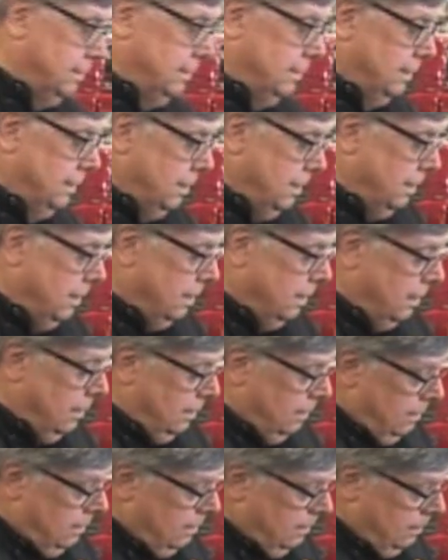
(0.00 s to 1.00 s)

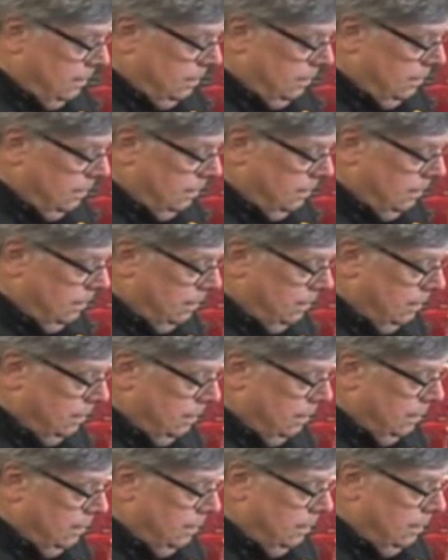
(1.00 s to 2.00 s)

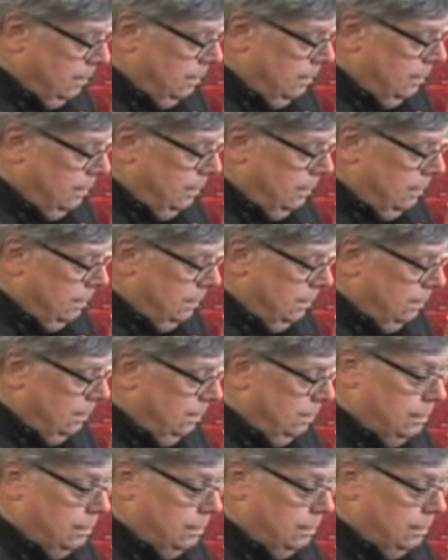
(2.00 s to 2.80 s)
Nobody speaks.